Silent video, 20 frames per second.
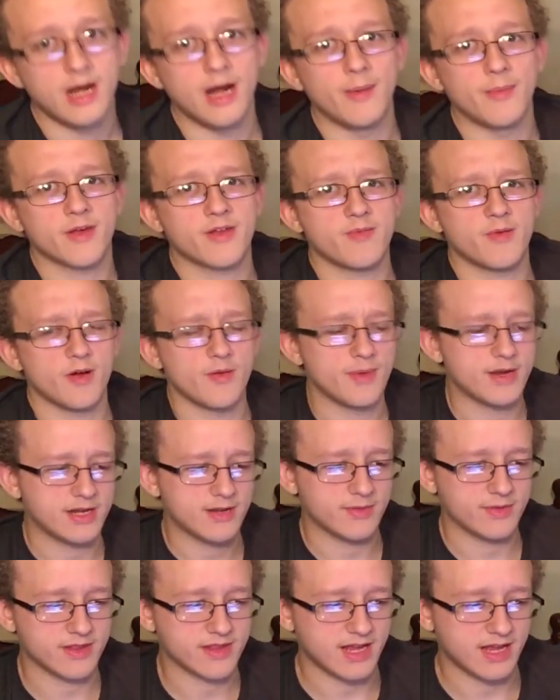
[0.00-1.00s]
I'm
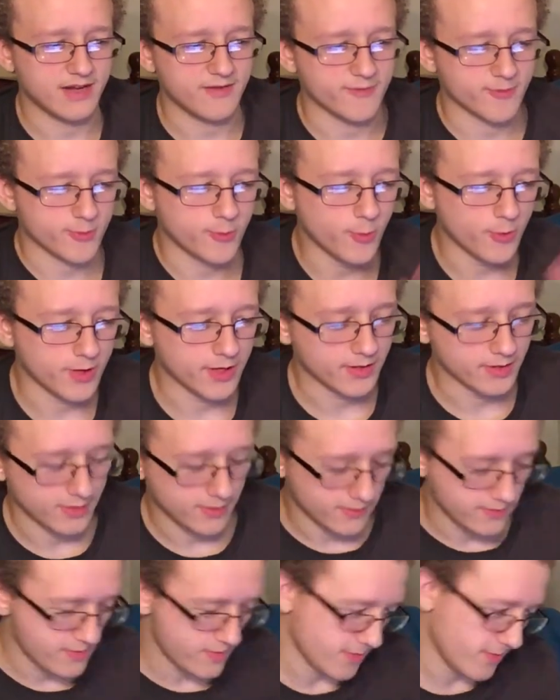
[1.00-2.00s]
experimenting with this kind of recording
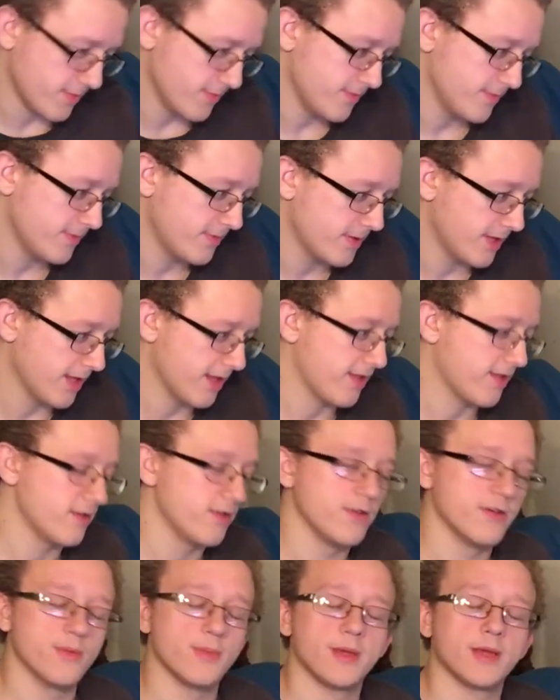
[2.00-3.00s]
though, so it's
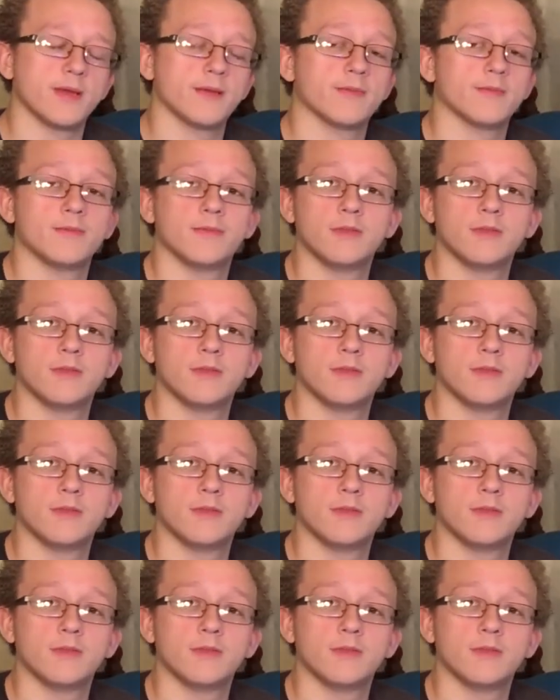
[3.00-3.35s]
new to me.